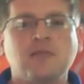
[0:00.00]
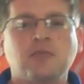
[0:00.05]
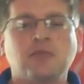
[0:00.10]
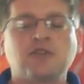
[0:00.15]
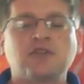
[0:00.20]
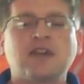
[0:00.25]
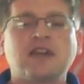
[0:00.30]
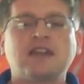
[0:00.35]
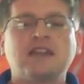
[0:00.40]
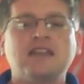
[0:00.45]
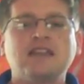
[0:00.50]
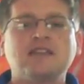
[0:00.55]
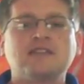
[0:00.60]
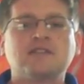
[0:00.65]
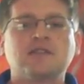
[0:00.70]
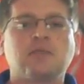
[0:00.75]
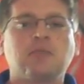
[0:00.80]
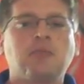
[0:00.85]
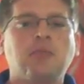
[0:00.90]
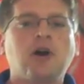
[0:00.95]
but that He is
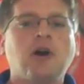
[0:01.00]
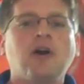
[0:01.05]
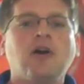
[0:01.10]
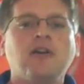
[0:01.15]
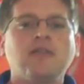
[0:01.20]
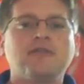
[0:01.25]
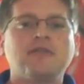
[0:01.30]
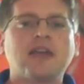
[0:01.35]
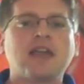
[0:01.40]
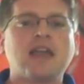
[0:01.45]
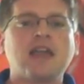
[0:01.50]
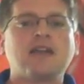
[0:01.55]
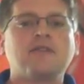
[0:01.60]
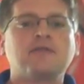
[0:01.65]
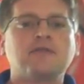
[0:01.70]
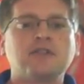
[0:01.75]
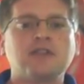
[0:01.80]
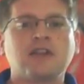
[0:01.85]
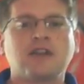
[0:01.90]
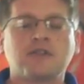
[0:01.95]
above
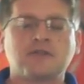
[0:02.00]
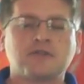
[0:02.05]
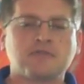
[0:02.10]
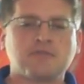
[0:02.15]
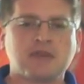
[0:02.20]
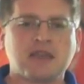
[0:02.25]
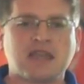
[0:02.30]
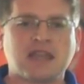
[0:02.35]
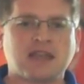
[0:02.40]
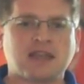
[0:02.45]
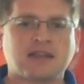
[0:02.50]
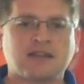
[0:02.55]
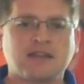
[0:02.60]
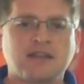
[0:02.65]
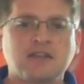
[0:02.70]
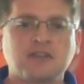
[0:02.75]
every other man,